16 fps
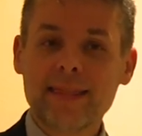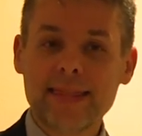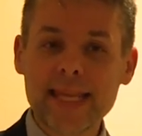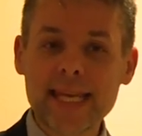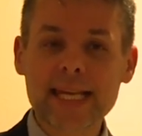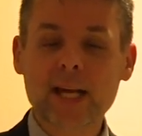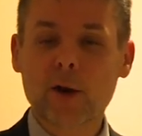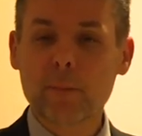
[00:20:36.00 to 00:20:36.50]

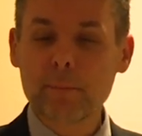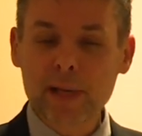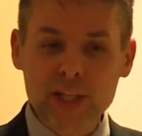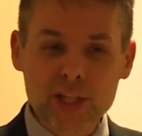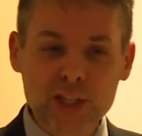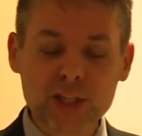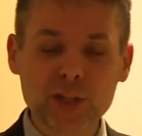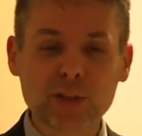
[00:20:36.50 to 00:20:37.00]
the
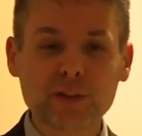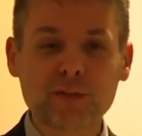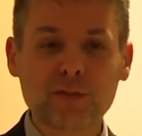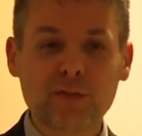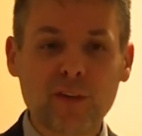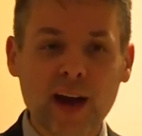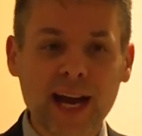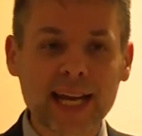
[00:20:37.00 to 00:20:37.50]
Commission
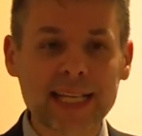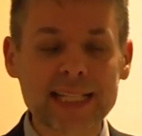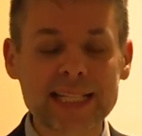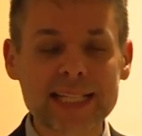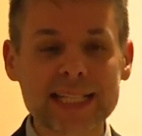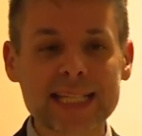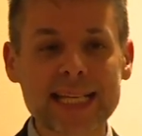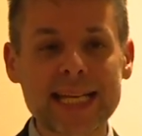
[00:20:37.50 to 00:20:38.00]

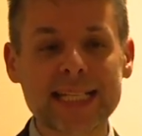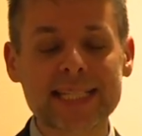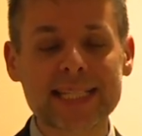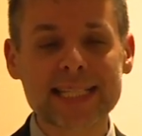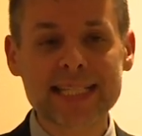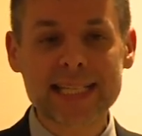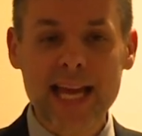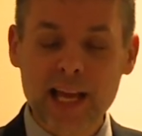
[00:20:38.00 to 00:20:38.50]
finds
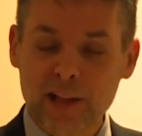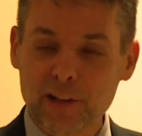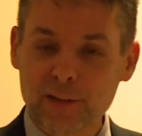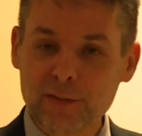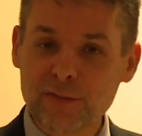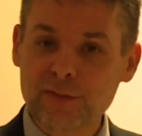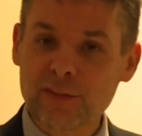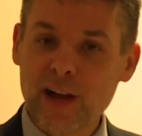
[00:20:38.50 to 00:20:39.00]

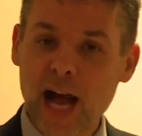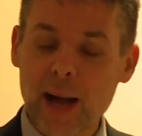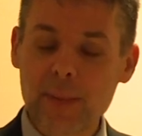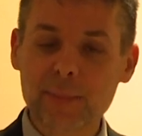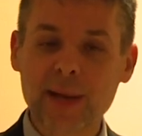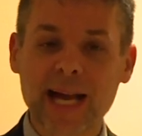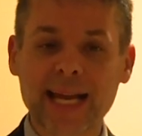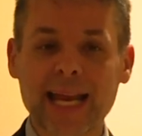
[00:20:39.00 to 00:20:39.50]
itself
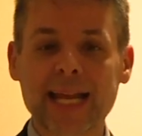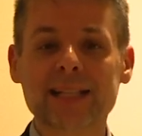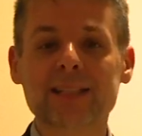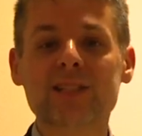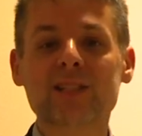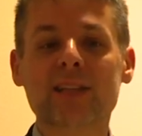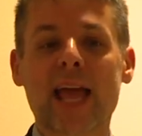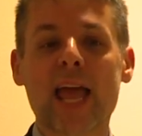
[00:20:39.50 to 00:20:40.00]
up
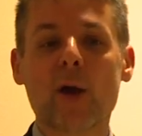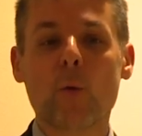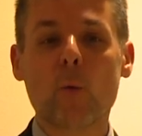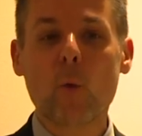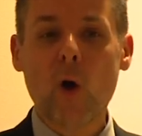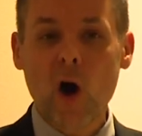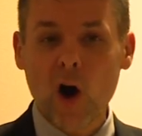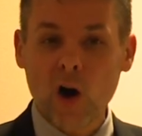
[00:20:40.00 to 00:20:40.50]
against a
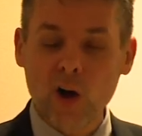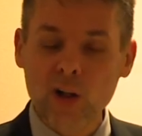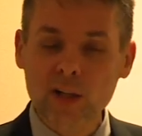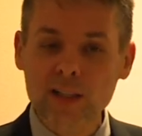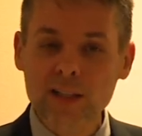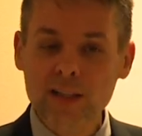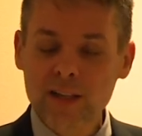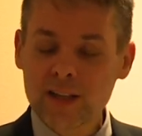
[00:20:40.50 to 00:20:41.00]

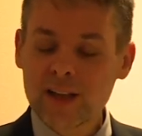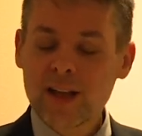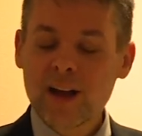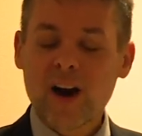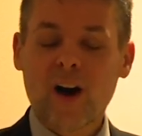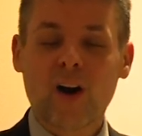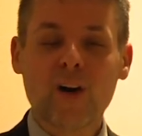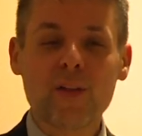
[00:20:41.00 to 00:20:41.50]
wall
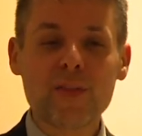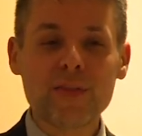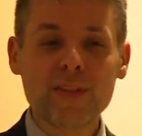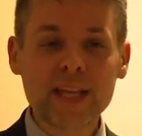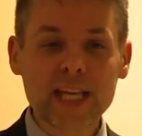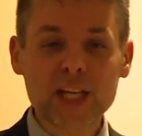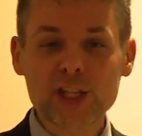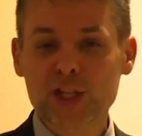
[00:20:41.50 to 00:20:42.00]
on
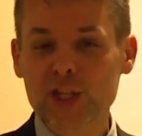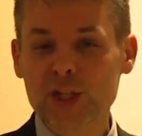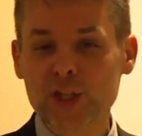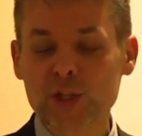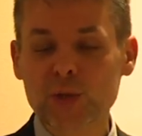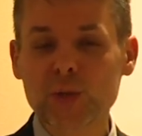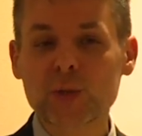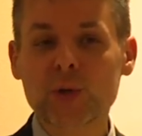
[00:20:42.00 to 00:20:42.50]
the
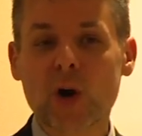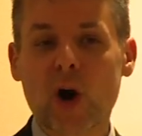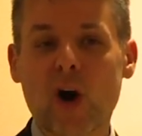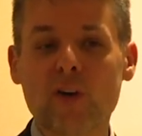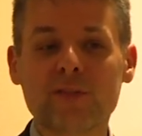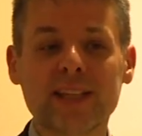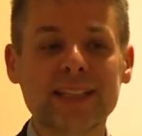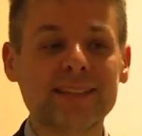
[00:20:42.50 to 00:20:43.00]
issue
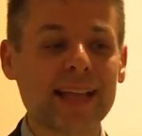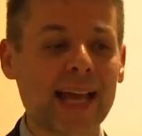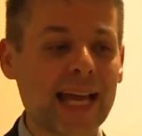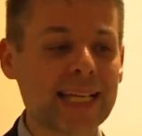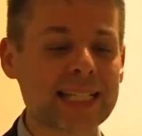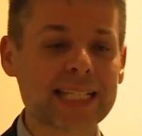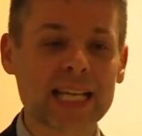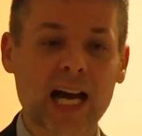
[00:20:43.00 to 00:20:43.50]
of the
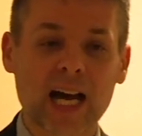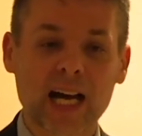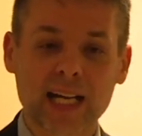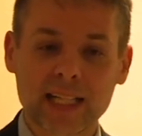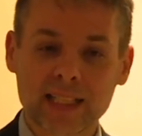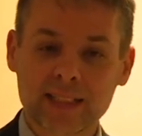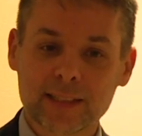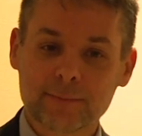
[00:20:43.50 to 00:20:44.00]

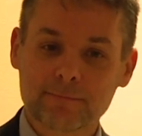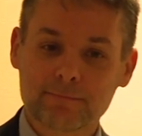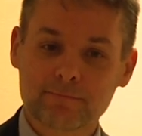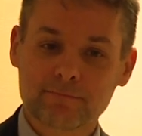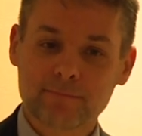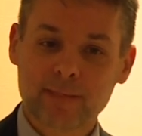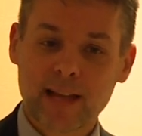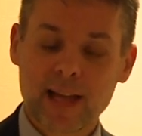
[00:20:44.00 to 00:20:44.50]
deicide.
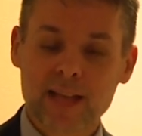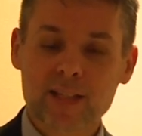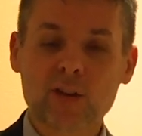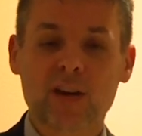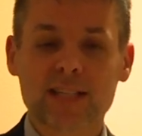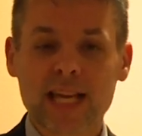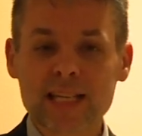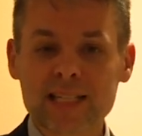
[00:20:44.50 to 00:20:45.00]

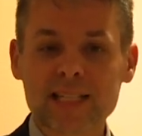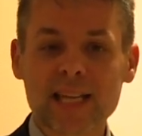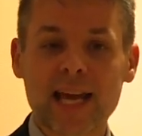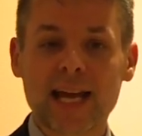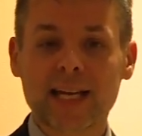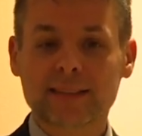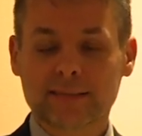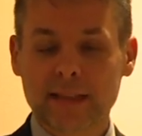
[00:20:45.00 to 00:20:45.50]
So as I
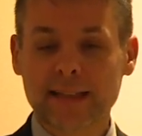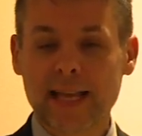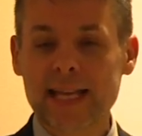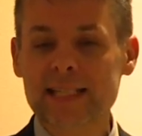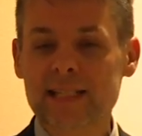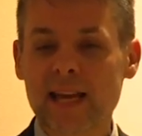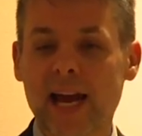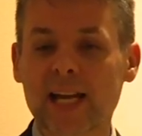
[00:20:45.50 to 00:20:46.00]
said,
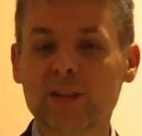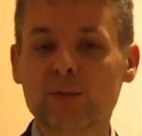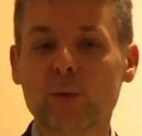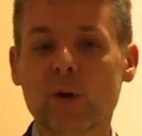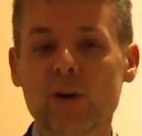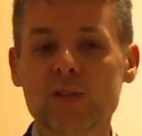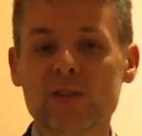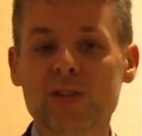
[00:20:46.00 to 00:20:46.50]
deicide
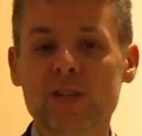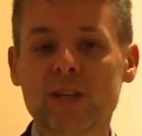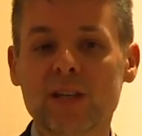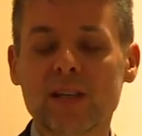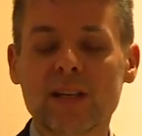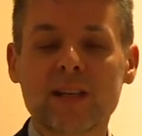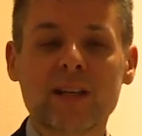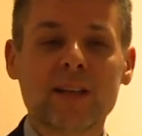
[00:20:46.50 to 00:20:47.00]
was
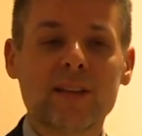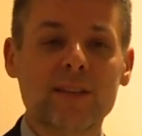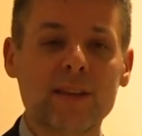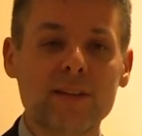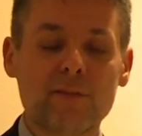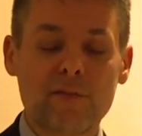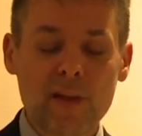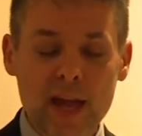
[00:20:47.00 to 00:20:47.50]

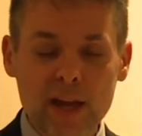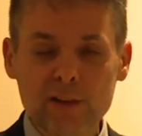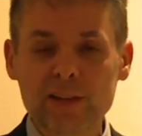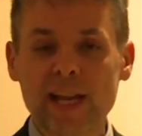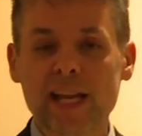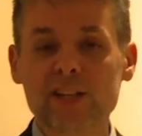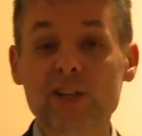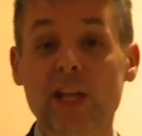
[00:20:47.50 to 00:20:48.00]
the
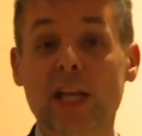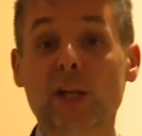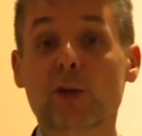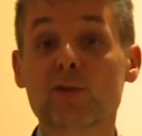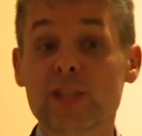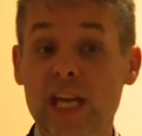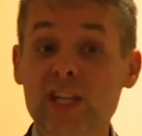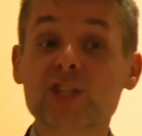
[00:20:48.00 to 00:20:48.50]
very ancient
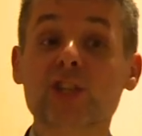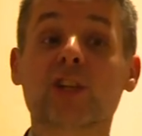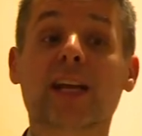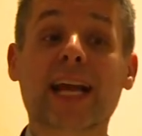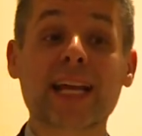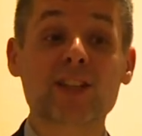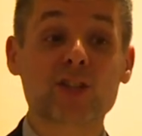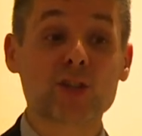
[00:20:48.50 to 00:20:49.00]
accusation
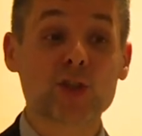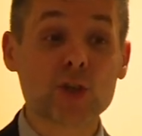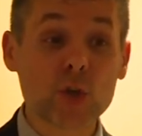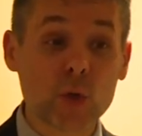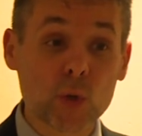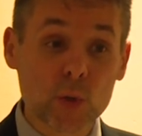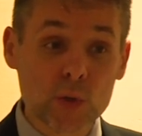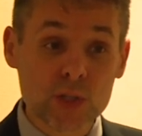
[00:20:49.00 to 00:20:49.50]
against
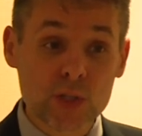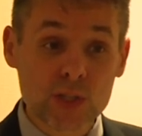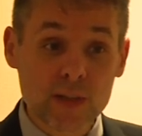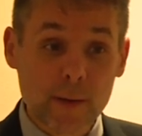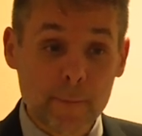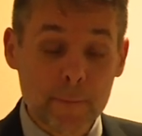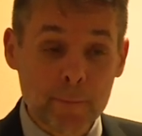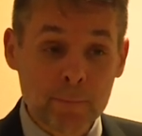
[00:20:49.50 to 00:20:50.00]
Jews